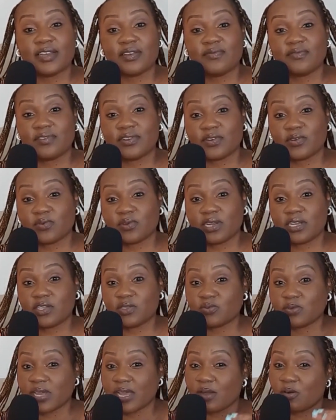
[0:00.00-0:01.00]
I did very well
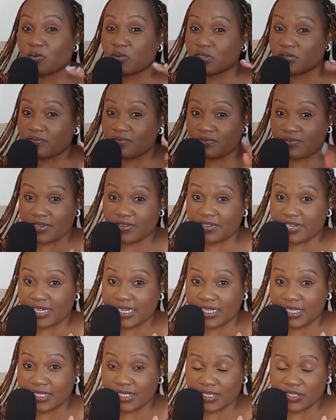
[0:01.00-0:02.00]
is where I was
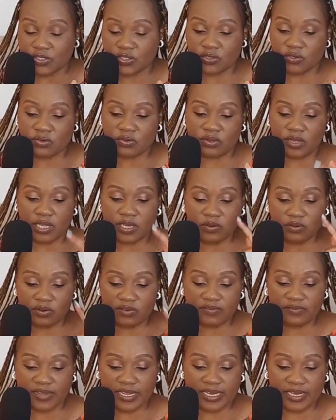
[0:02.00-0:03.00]
very intentional, and
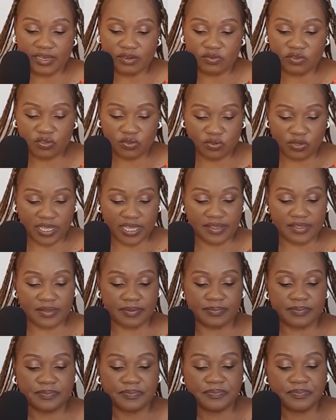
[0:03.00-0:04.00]
we'll find out
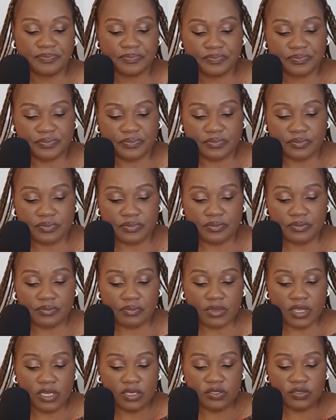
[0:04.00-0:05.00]
together.
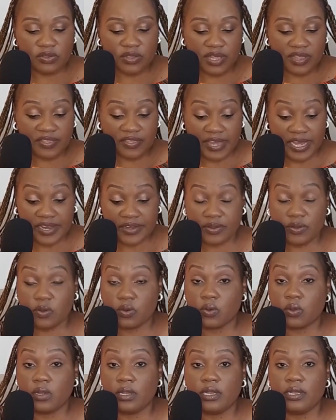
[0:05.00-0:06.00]
So the third
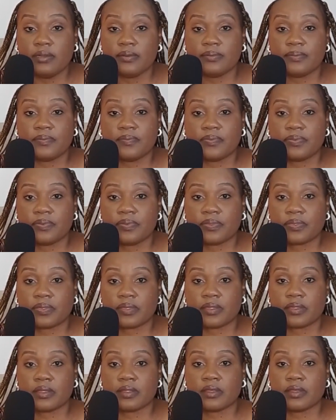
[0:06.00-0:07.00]
goal
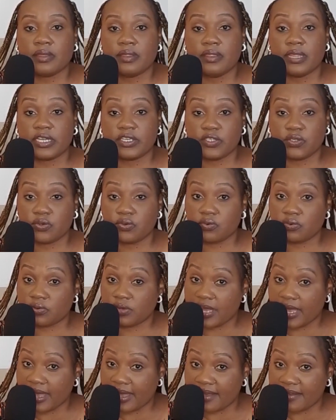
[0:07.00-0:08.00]
that you
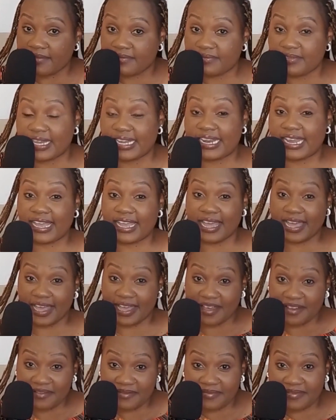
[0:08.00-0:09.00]
could have, that I
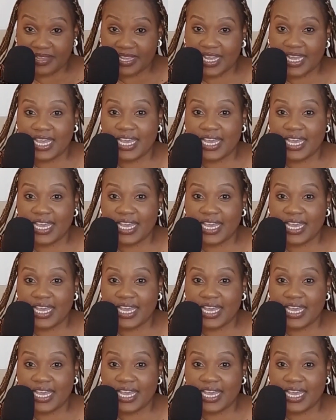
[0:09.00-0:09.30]
have,